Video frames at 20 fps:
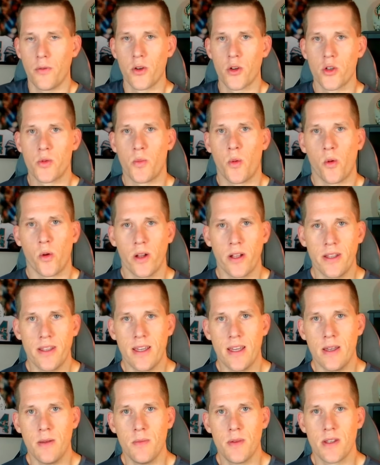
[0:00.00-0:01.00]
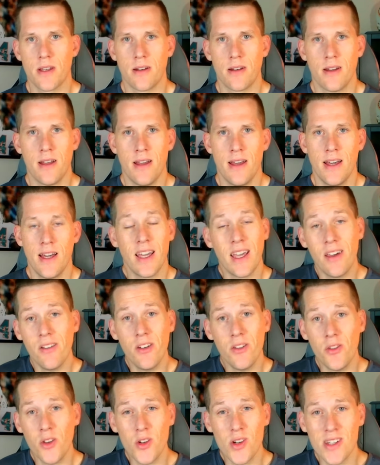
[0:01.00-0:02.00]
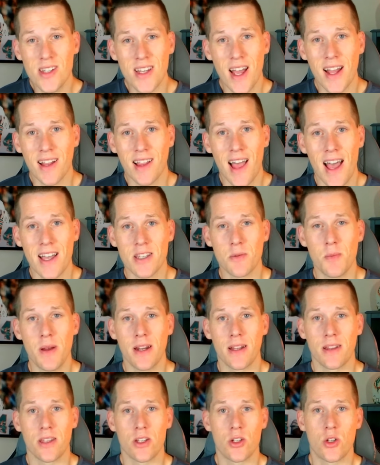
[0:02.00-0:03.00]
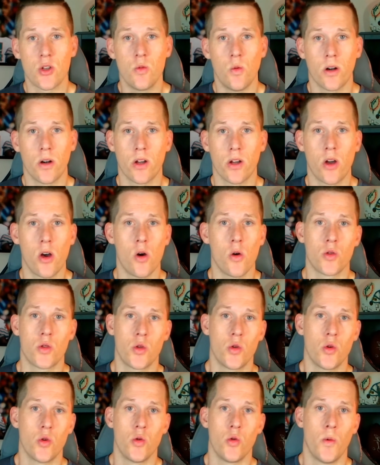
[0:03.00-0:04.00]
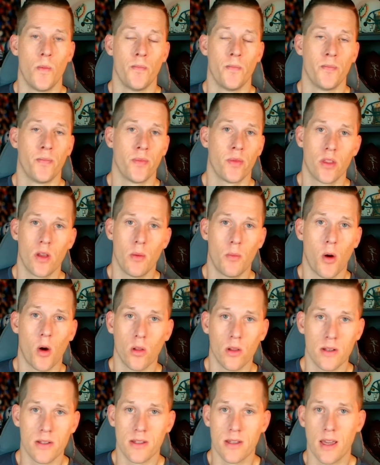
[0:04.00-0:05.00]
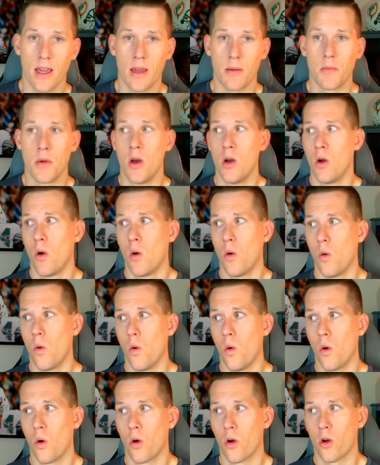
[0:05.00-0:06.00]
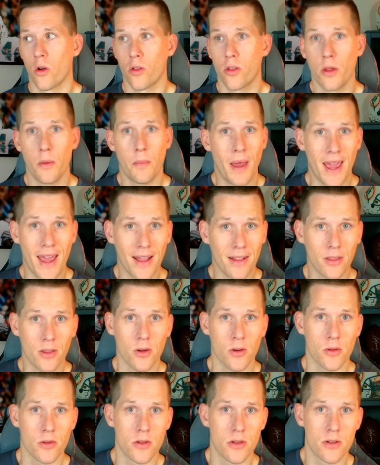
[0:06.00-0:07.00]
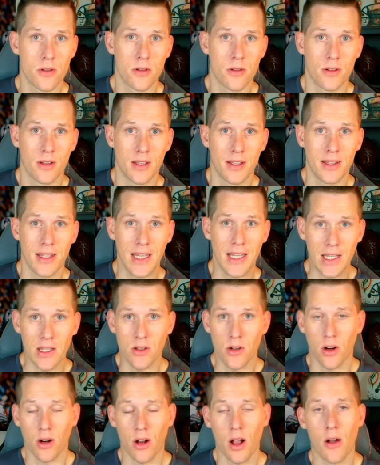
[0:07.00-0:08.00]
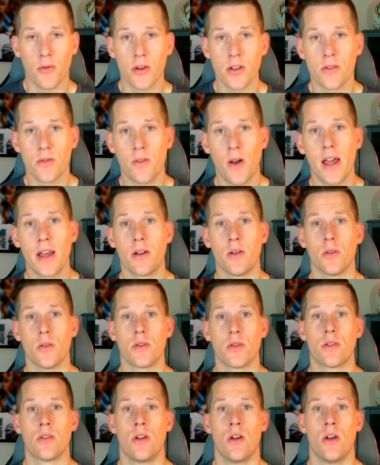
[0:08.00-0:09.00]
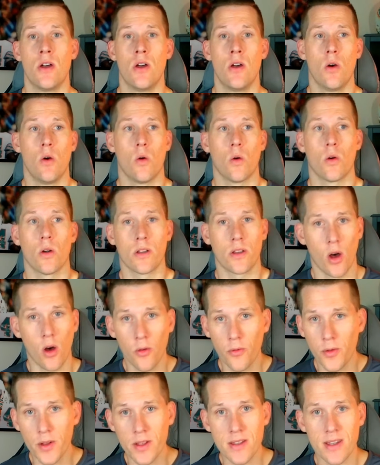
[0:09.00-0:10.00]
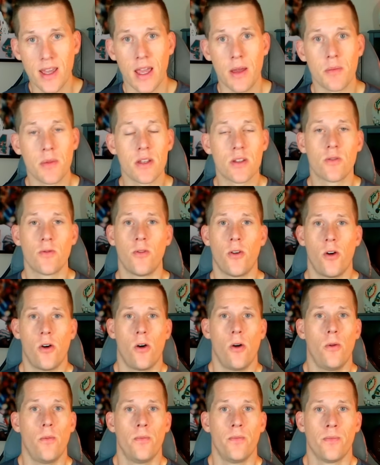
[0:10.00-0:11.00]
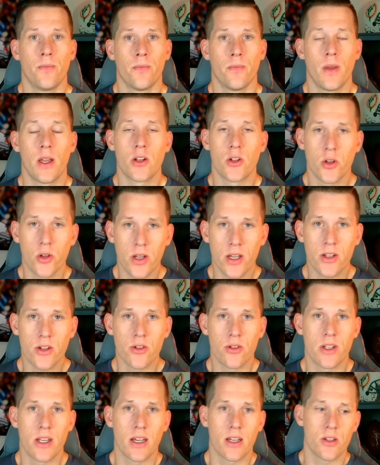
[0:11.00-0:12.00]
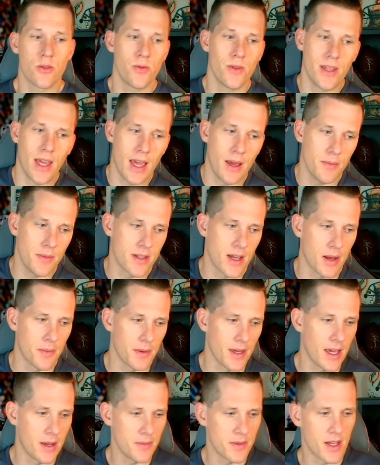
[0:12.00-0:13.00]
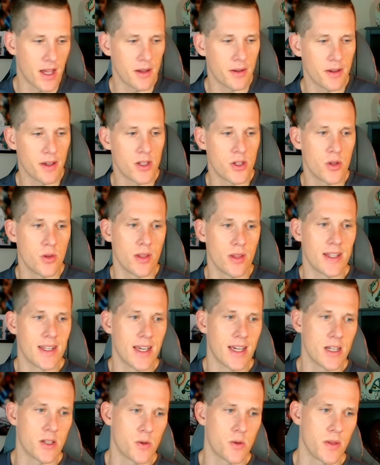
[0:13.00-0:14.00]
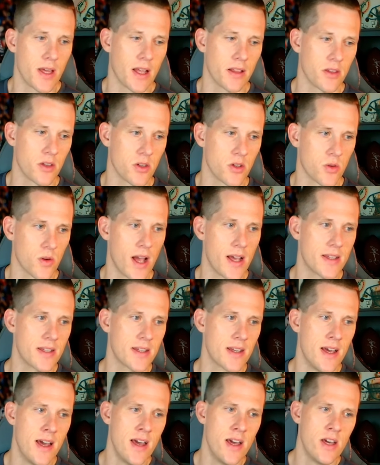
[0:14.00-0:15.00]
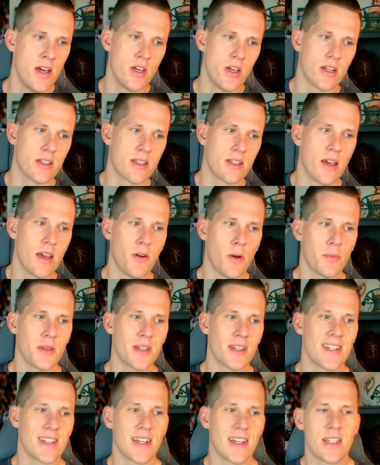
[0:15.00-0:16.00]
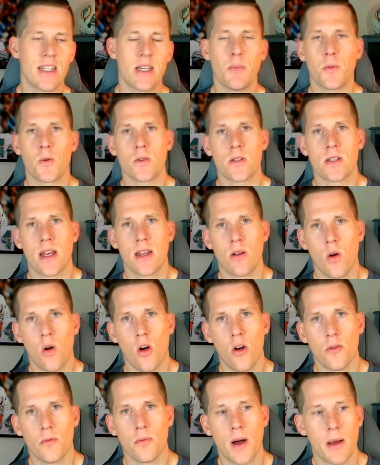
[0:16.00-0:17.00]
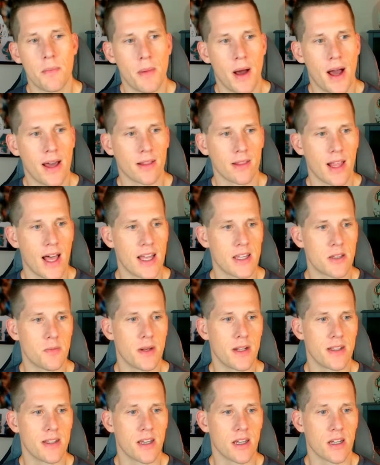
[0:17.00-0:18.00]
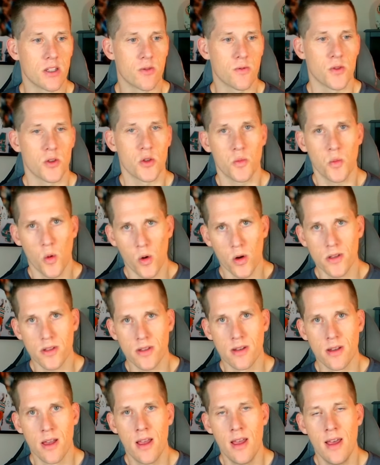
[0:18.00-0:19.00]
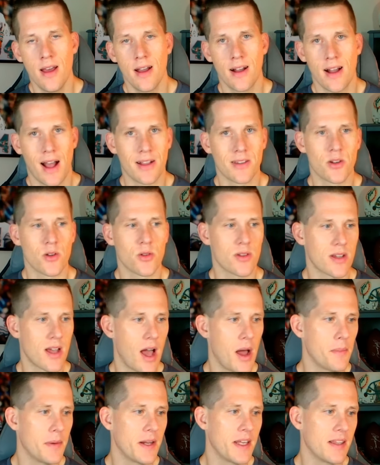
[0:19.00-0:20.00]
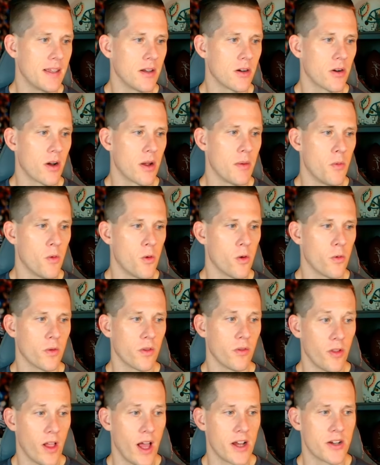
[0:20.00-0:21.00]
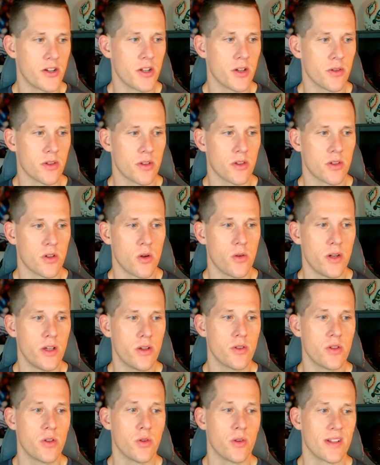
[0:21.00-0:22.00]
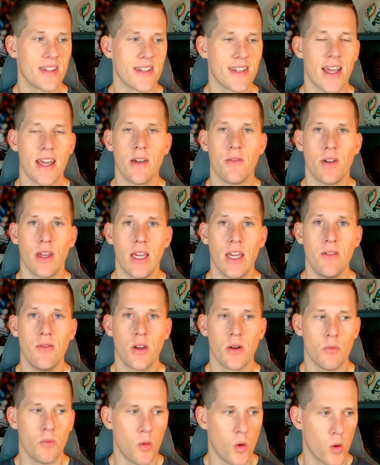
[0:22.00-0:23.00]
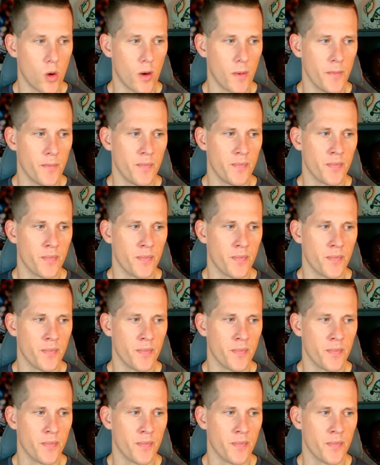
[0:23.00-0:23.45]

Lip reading: your sporting teams, and even if you decide last minute that you want to go to the Marlins game or the Panthers in the Eastern Conference Finals or a Dolphins game this fall, make sure you get your tickets with Gametime. Gametime gives you the tickets without the stress. You can save up to 60% off by buying last-minute tickets for sports, concerts, comedy, theater, and more. With flash deals and zone deals, you can save even more.